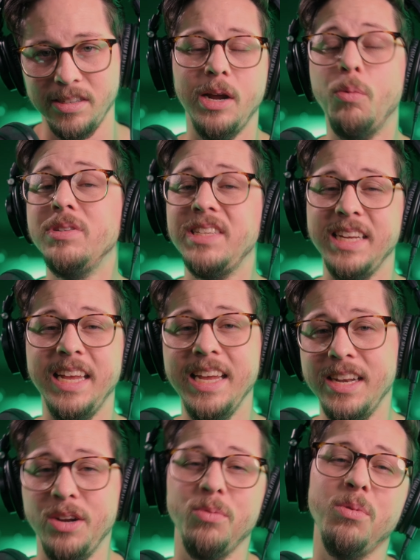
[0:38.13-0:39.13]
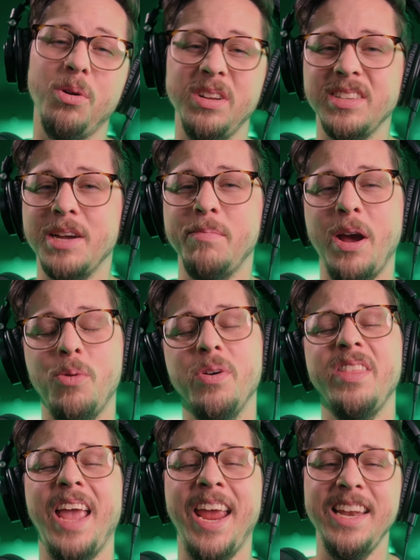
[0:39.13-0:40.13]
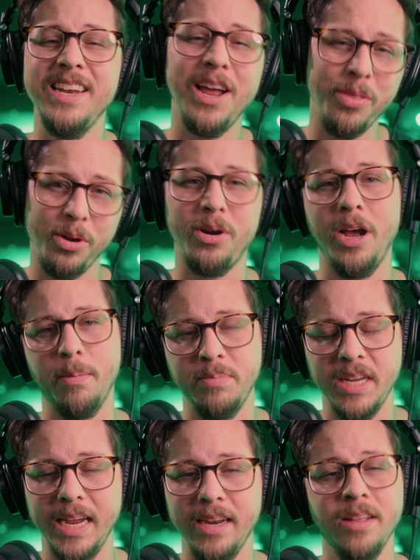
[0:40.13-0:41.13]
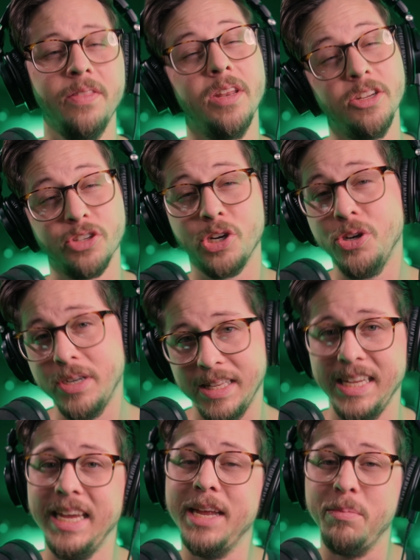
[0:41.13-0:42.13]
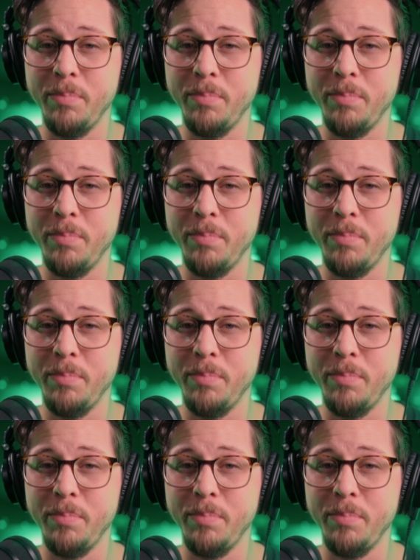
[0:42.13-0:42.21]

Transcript: Now once again, Rode has come out with another update that is currently in